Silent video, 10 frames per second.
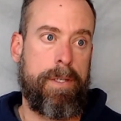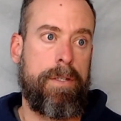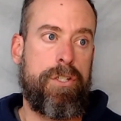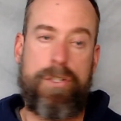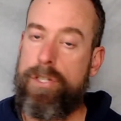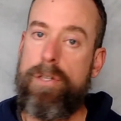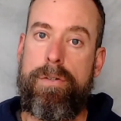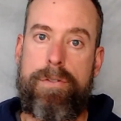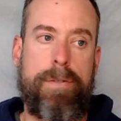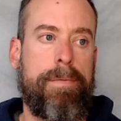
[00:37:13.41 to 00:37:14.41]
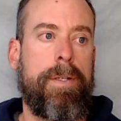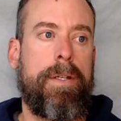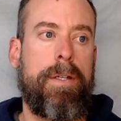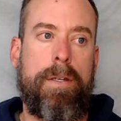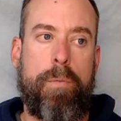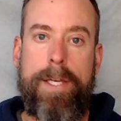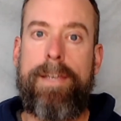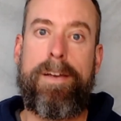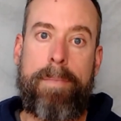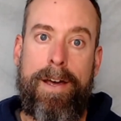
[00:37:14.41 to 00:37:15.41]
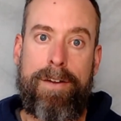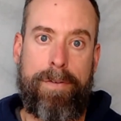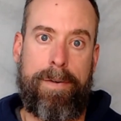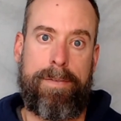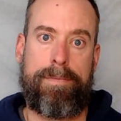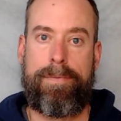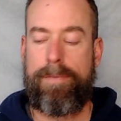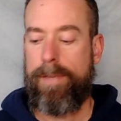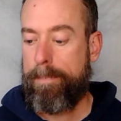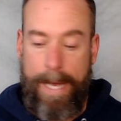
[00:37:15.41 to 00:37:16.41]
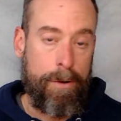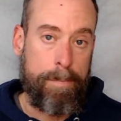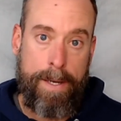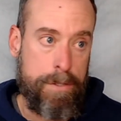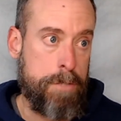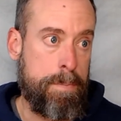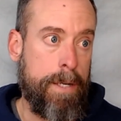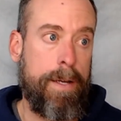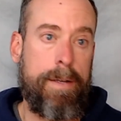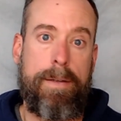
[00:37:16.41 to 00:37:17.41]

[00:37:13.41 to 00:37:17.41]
She's huge. We can come out of her, empowered by the Spirit,